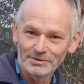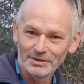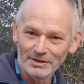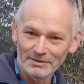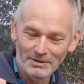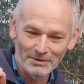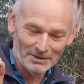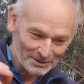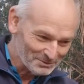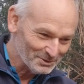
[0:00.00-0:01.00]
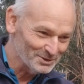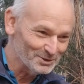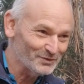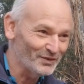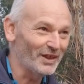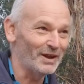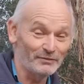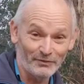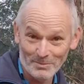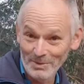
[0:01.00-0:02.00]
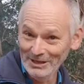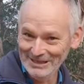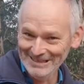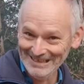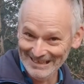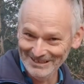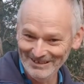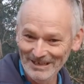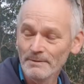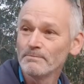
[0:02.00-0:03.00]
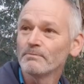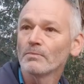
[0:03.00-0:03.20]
So thank goodness for that for me anyway.